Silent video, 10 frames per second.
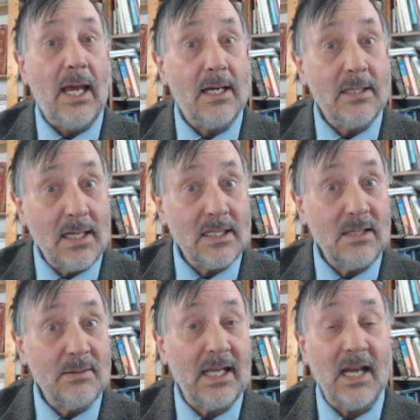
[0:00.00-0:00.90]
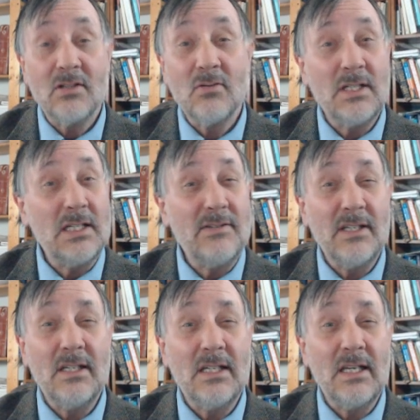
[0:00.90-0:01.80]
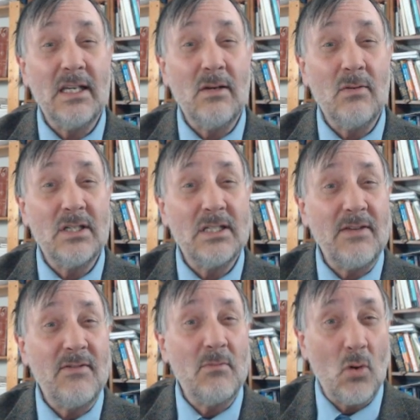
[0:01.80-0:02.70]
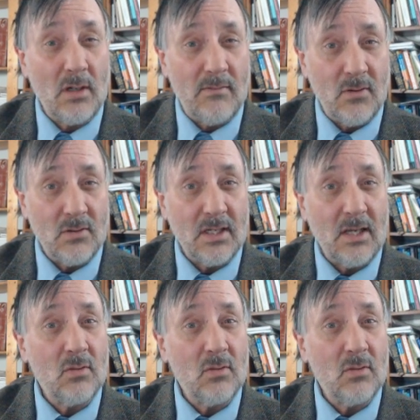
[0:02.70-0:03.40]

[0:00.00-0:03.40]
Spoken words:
and it does something else which is even more confusing,